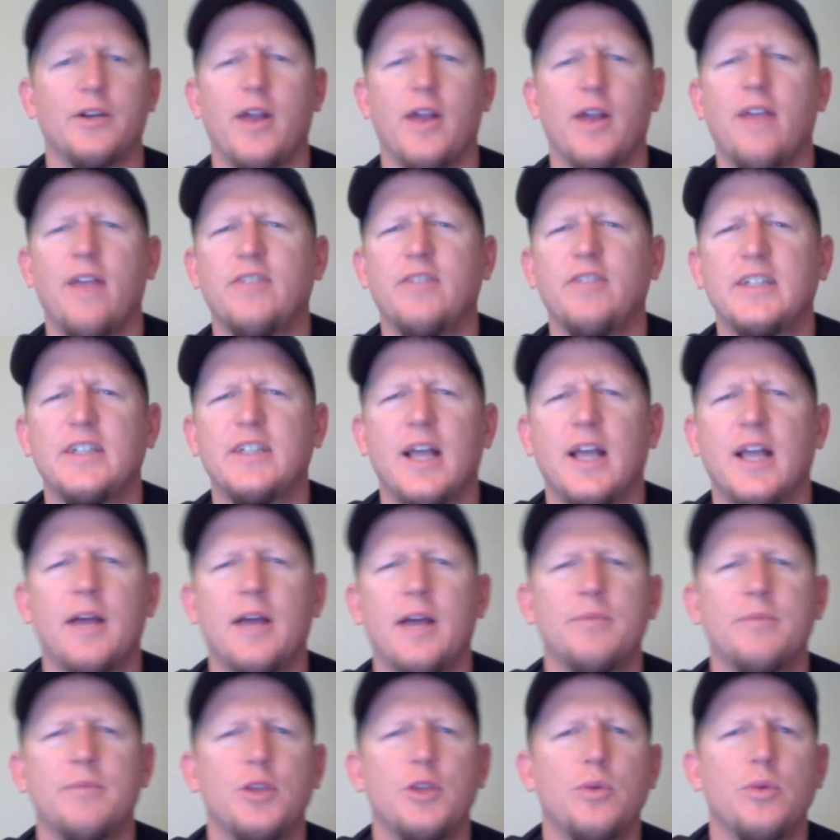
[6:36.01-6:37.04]
Or every
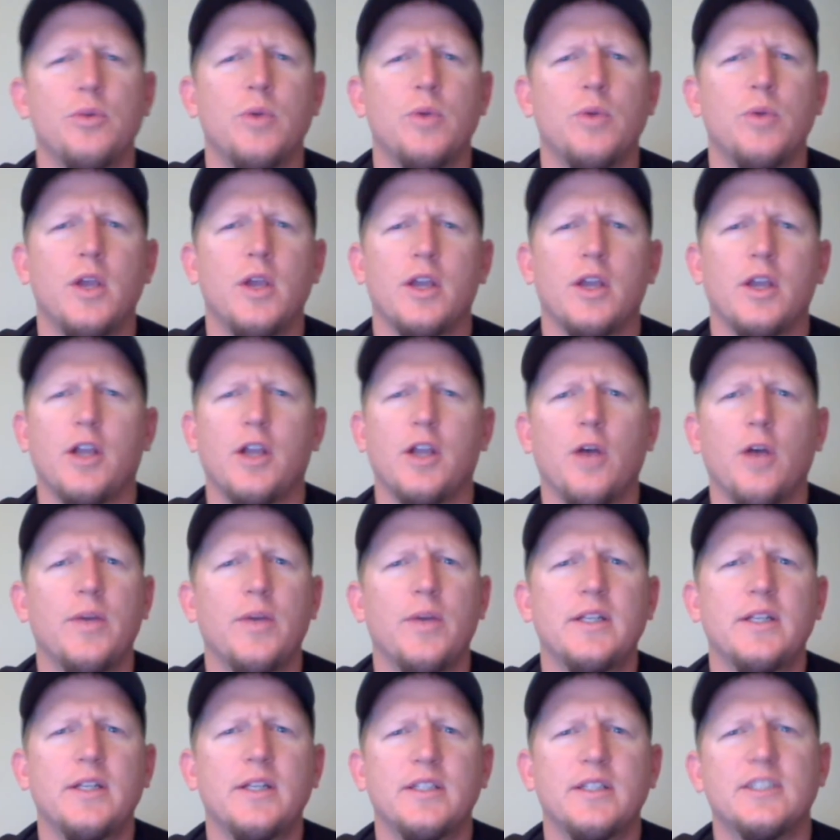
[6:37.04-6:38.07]
time you go
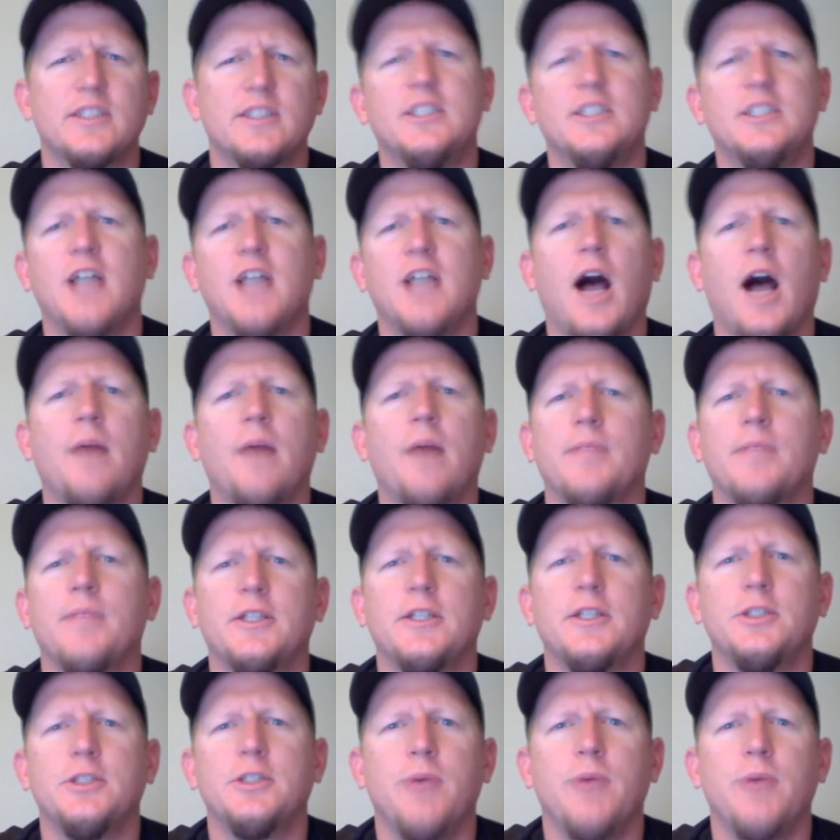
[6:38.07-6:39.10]
into this job
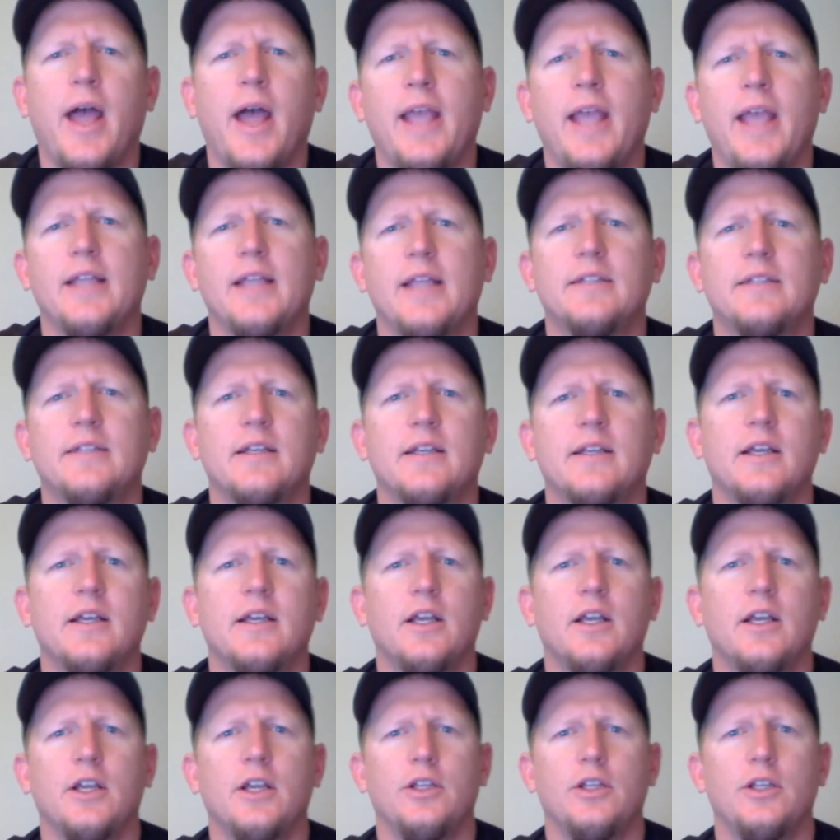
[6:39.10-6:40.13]
that you hate,
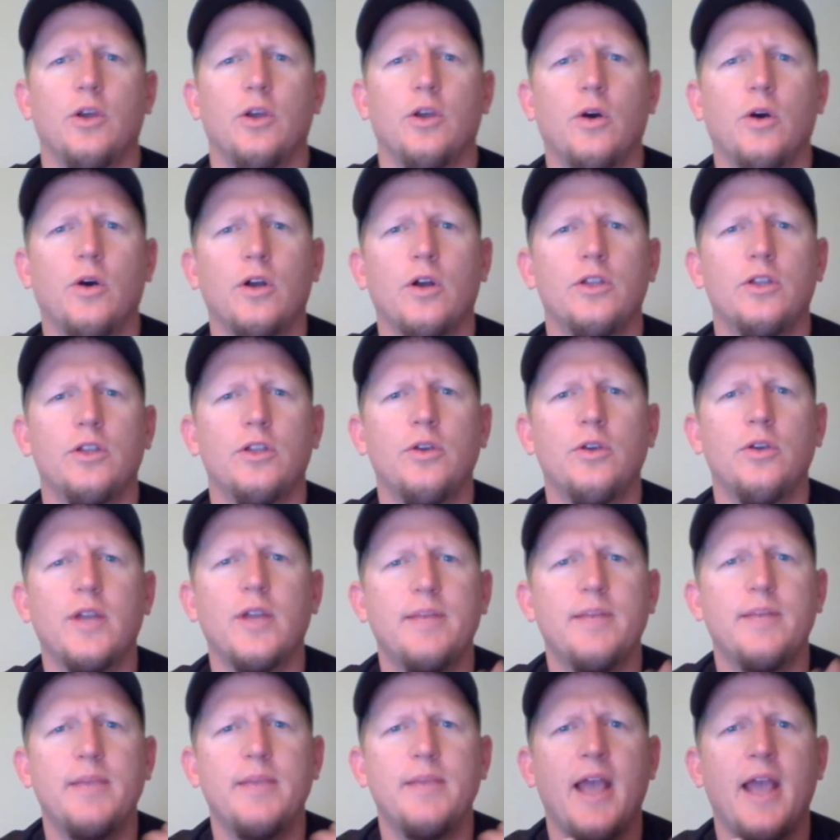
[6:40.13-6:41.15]
you
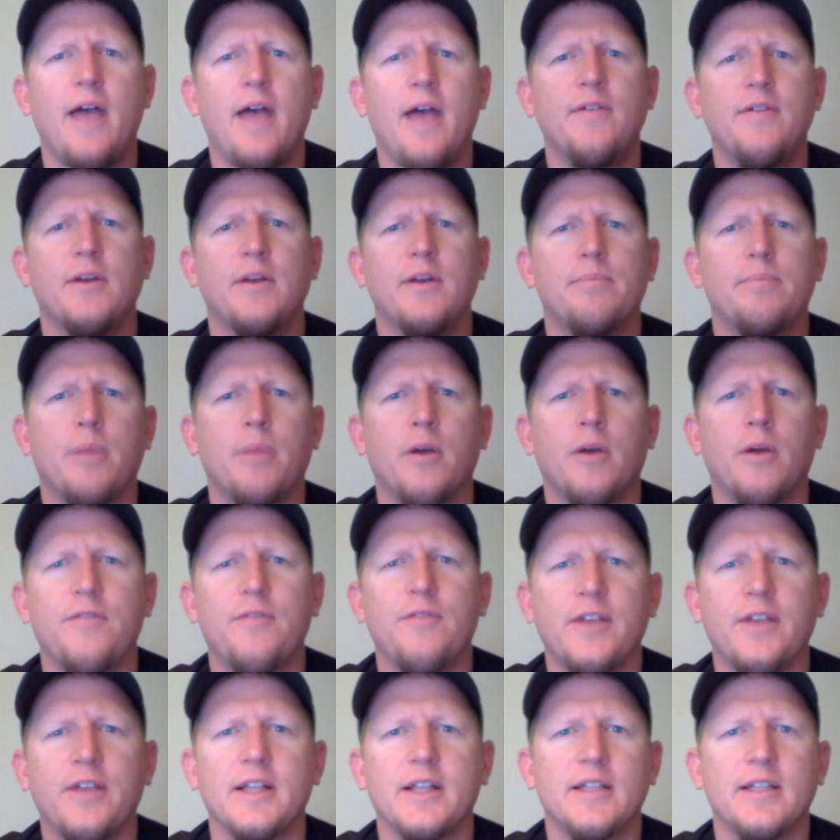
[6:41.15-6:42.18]
could be having a
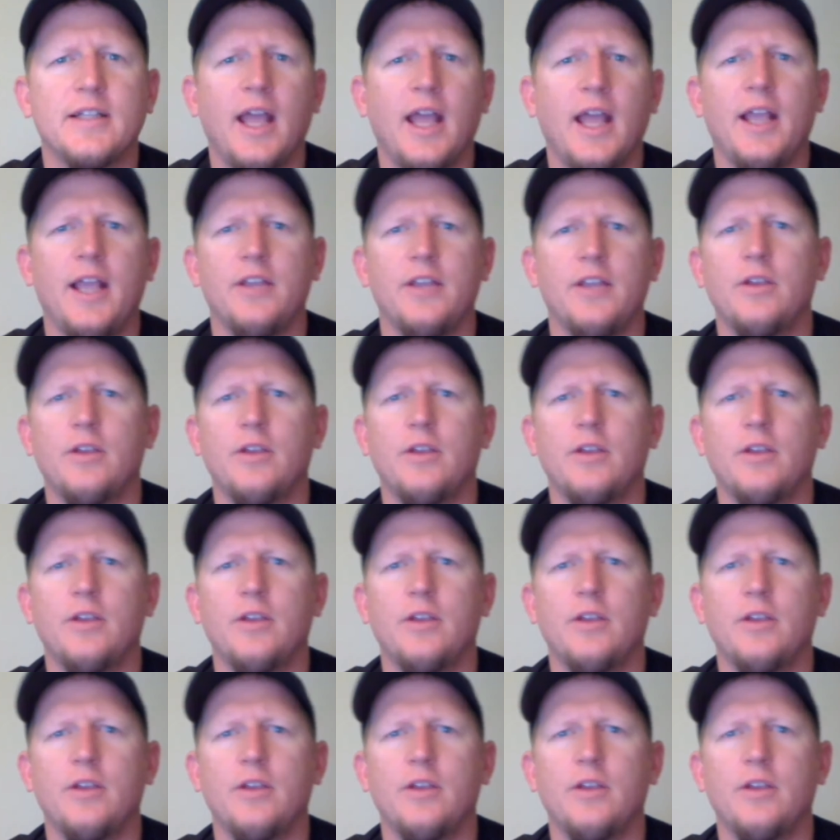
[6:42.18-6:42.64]
perfect day.